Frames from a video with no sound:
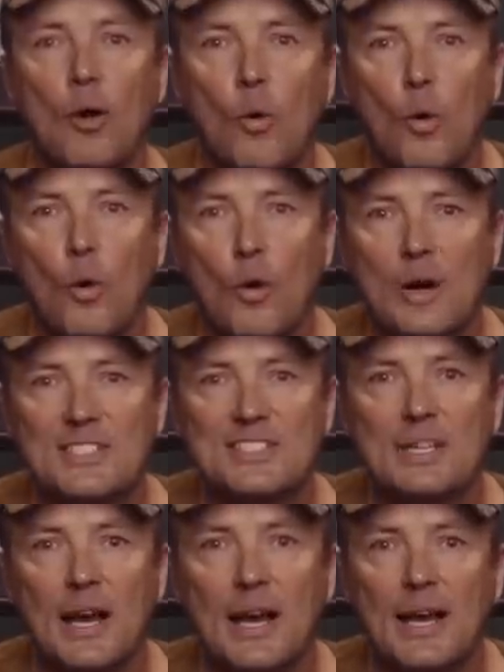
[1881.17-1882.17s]
or
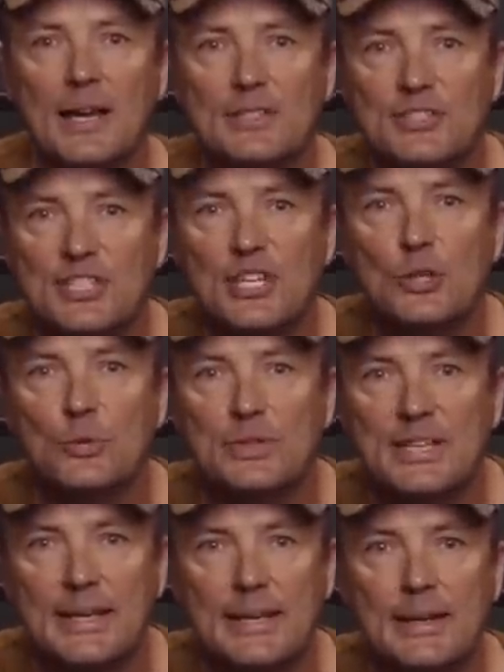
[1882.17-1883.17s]
uh, C U
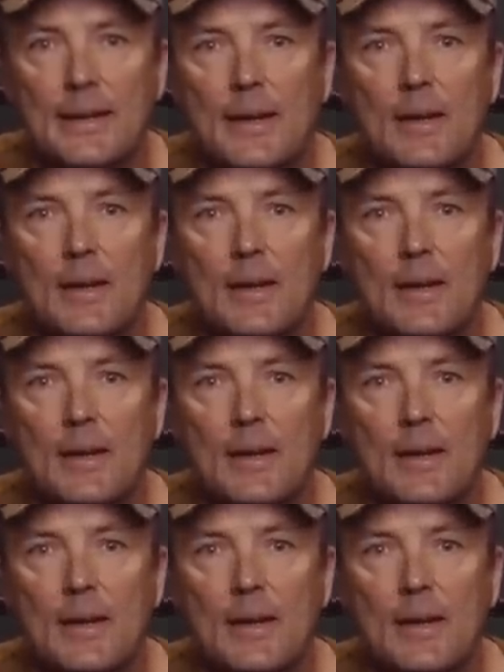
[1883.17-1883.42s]
T,